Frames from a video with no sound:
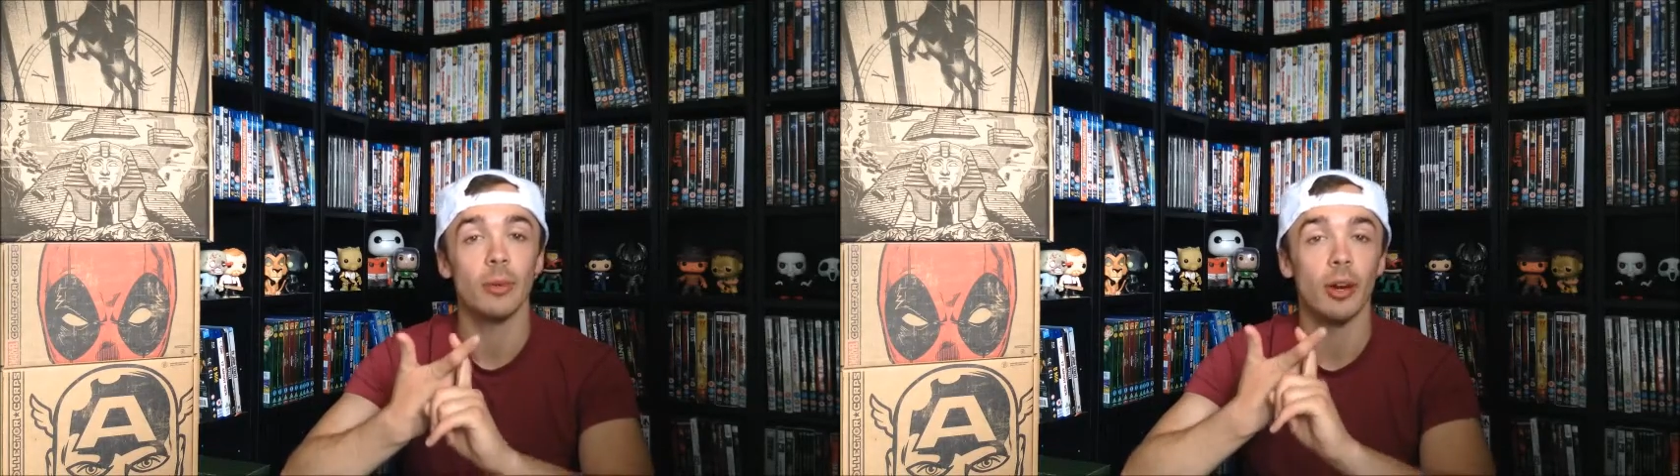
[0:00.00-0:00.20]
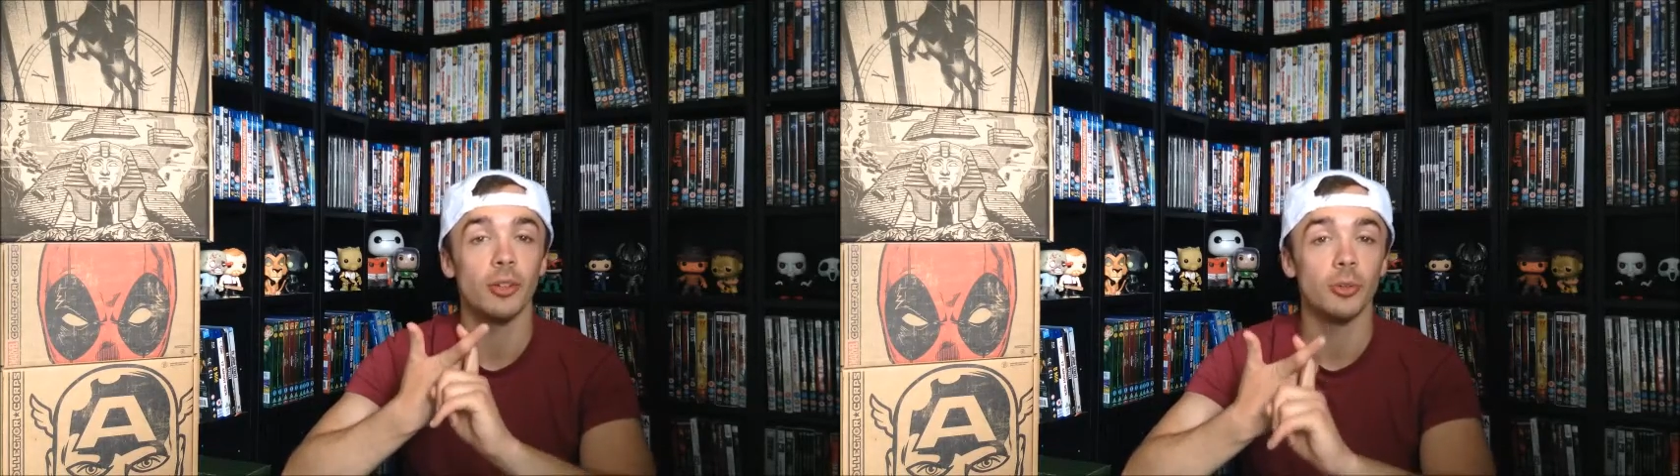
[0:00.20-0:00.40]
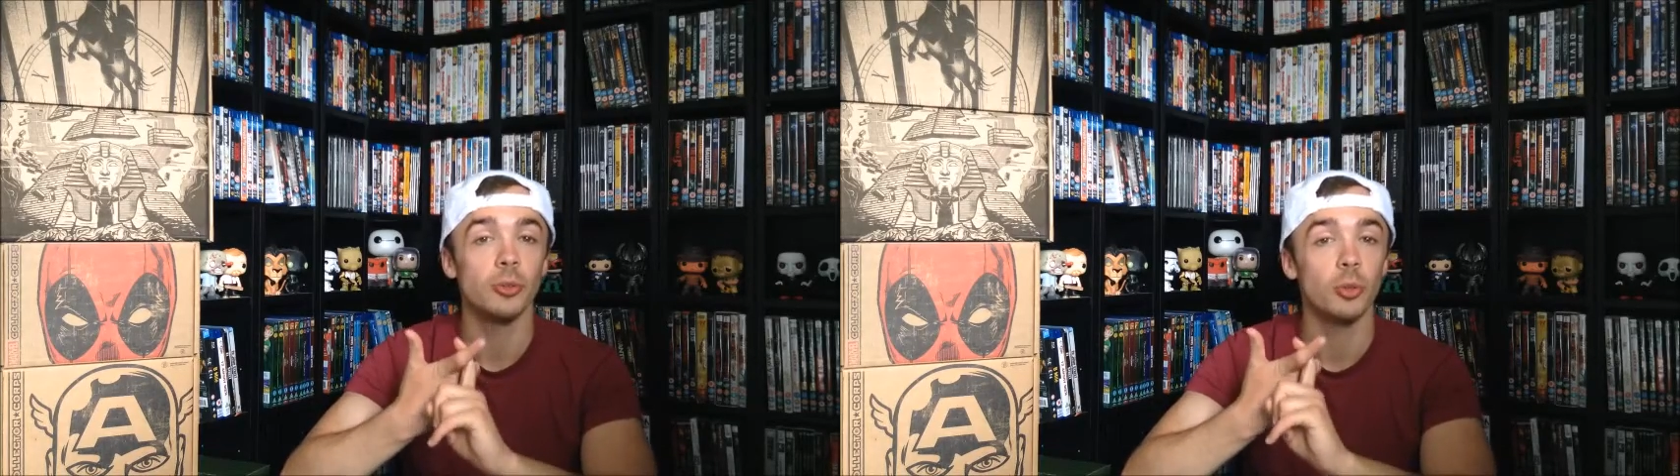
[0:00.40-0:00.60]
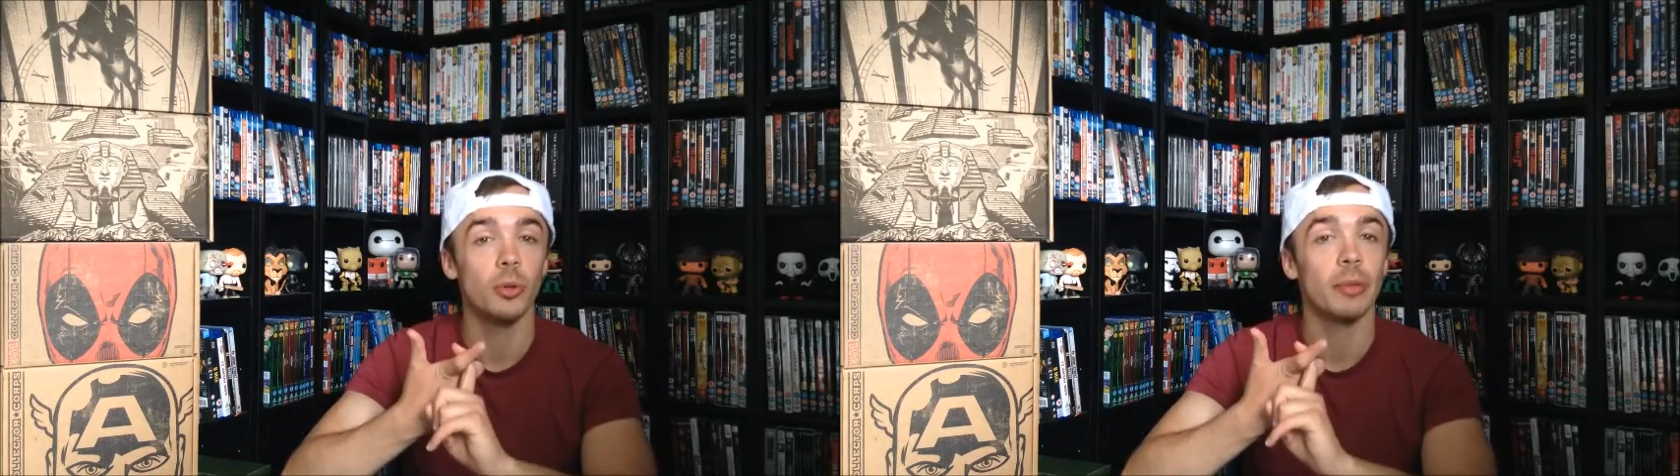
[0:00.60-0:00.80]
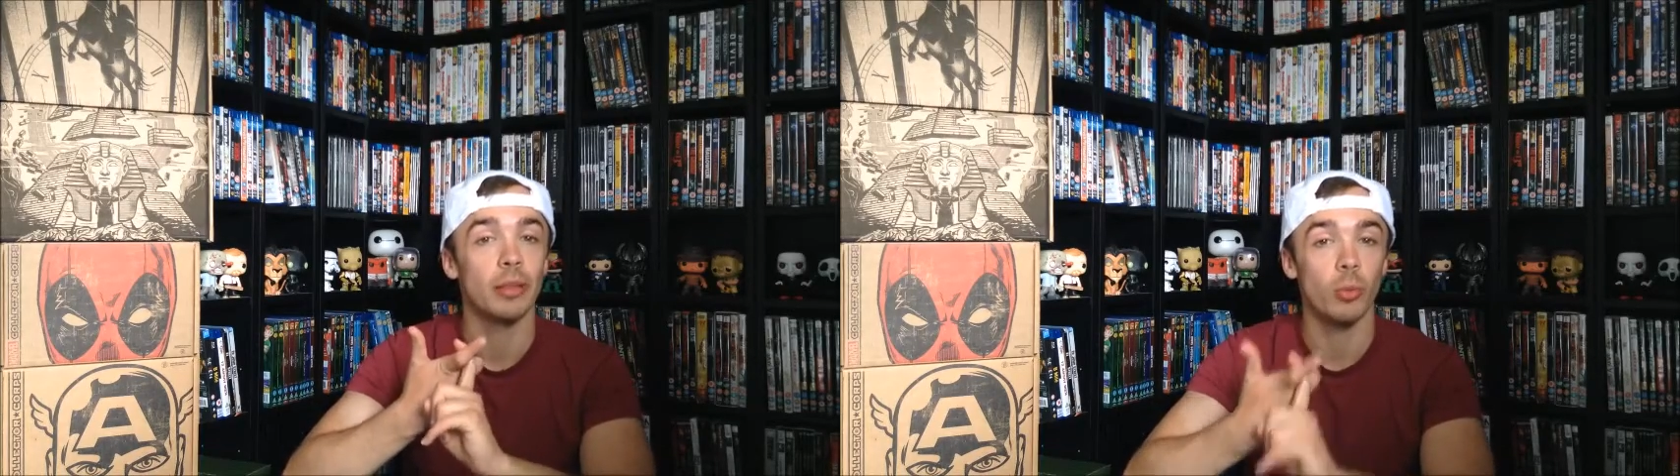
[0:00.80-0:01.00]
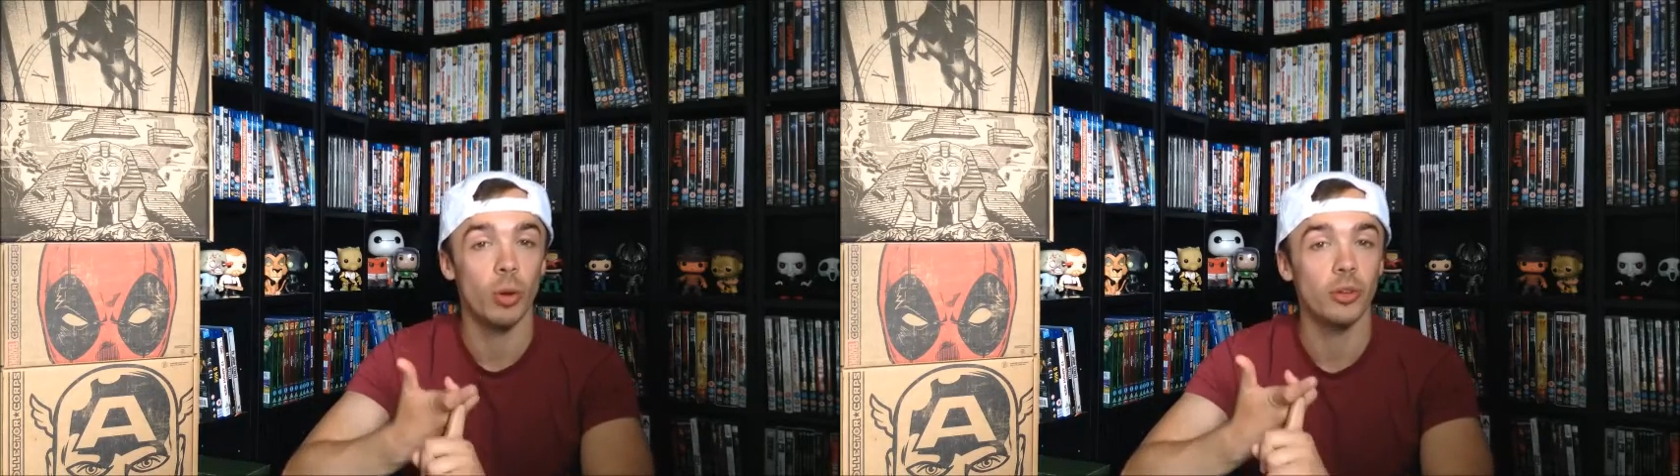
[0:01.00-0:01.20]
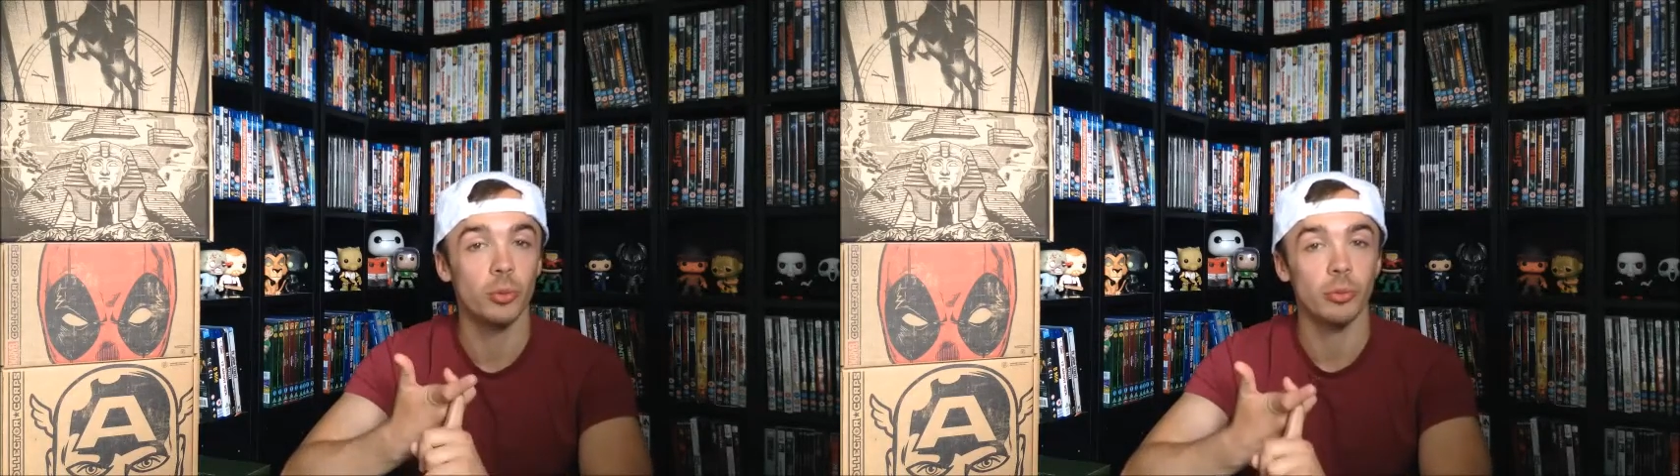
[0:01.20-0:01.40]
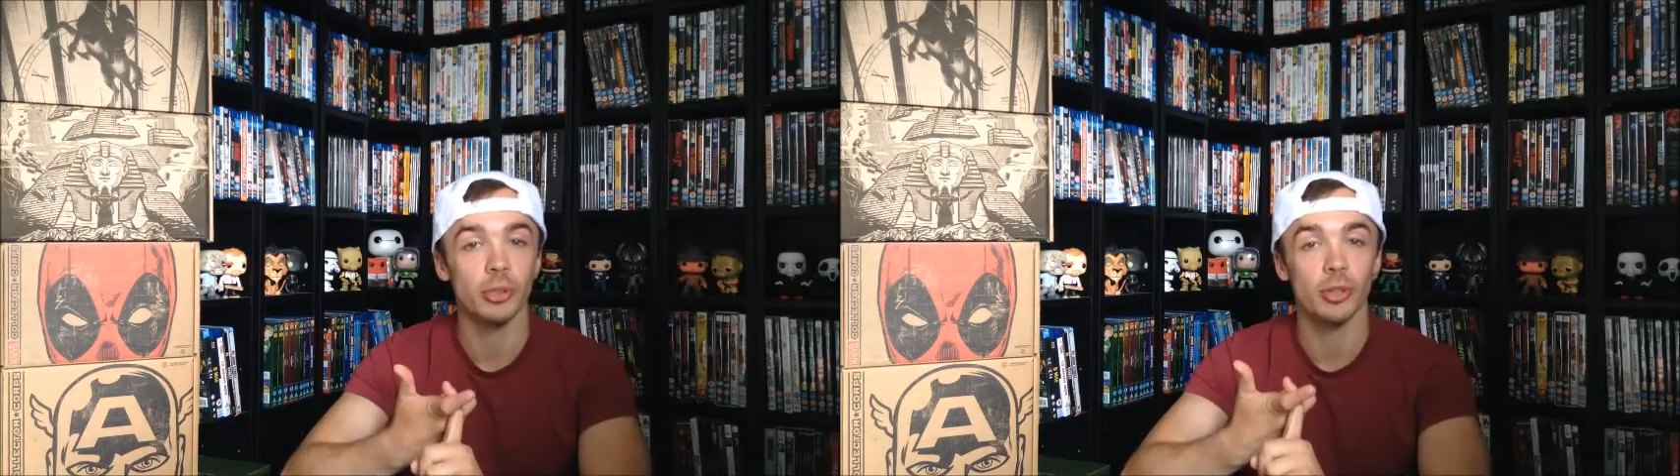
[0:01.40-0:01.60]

where I do talk about the Wonder Woman